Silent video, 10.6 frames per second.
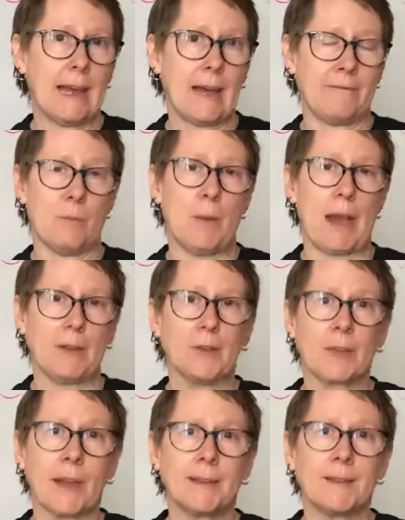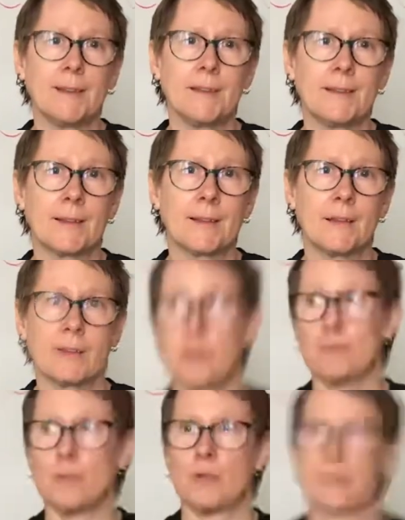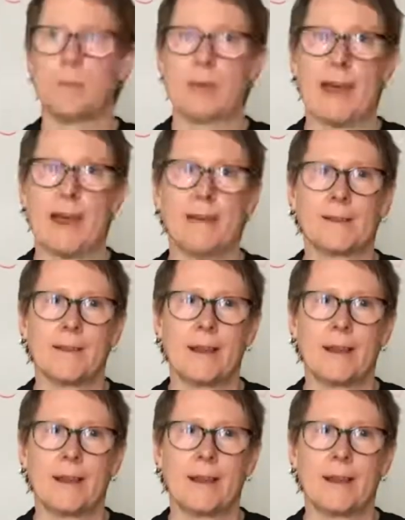of the biosciences to more than pass